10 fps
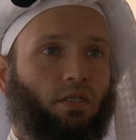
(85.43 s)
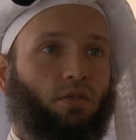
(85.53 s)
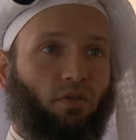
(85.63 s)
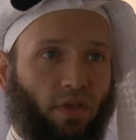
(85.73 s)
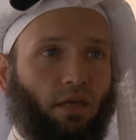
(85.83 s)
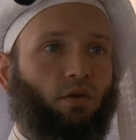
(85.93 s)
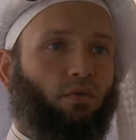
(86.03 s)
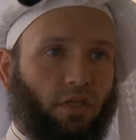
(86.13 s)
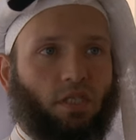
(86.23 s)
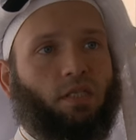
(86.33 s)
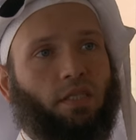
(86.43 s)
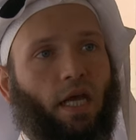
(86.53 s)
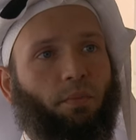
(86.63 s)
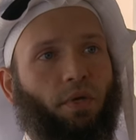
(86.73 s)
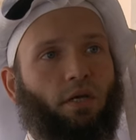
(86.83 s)
So thank you. This is the
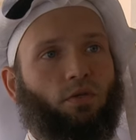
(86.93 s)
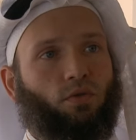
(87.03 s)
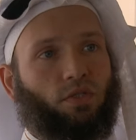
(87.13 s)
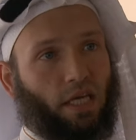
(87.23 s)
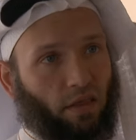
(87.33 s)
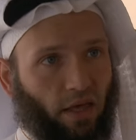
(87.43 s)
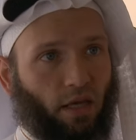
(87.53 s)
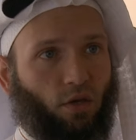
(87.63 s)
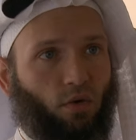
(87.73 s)
time here to say thank